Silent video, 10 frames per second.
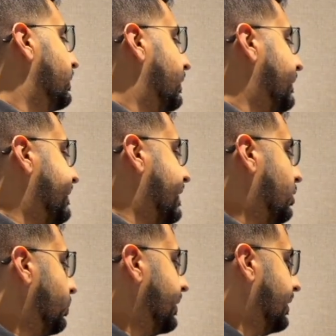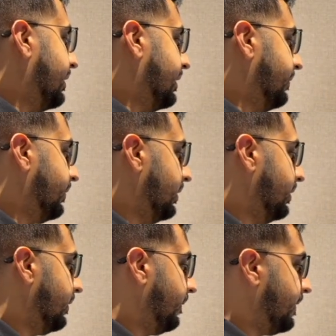And now we have
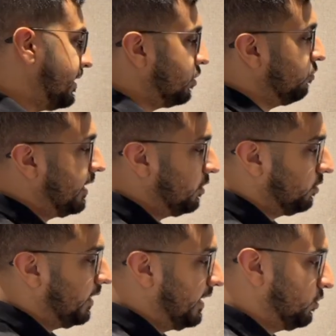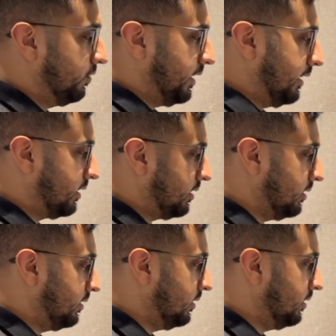find the range of h of x.